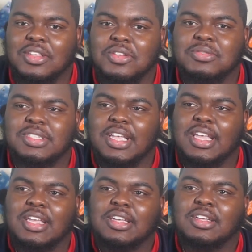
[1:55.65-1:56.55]
you know what I'm
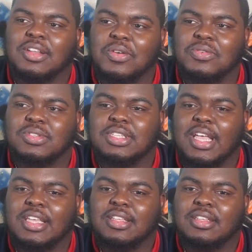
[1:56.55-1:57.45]
saying, close
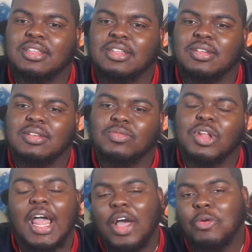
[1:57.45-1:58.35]
like, well,
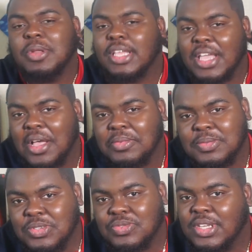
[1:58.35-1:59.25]
like open the gaps
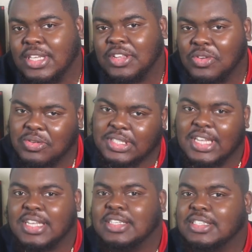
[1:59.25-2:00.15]
between, you know what I'm
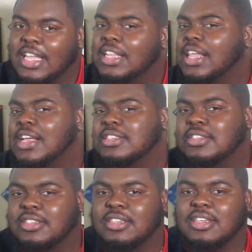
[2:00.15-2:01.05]
saying, state lines and
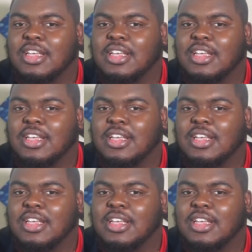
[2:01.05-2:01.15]
shit.